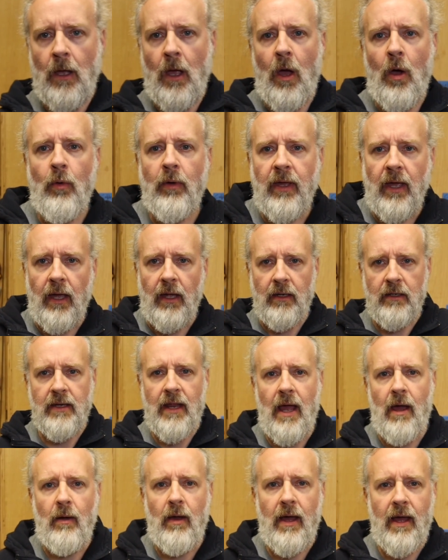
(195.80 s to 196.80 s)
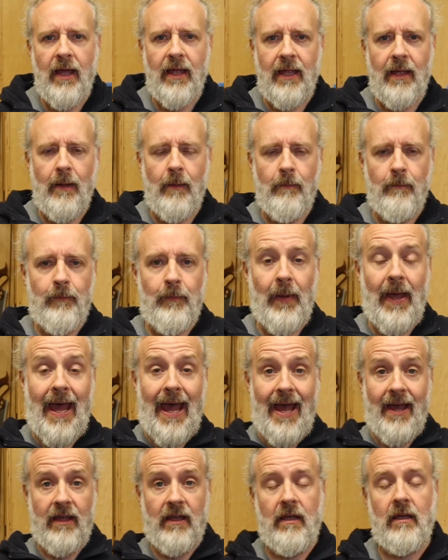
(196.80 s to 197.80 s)
Okay, now I am
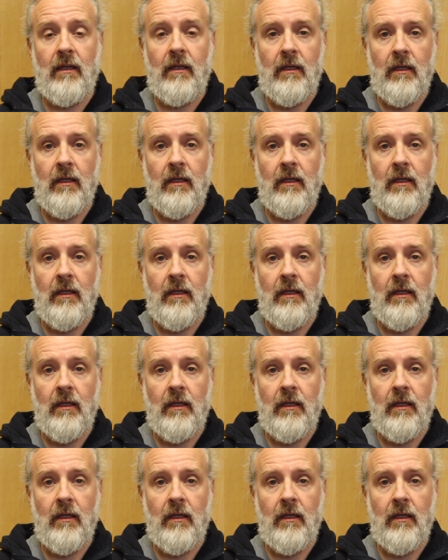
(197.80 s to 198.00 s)
back,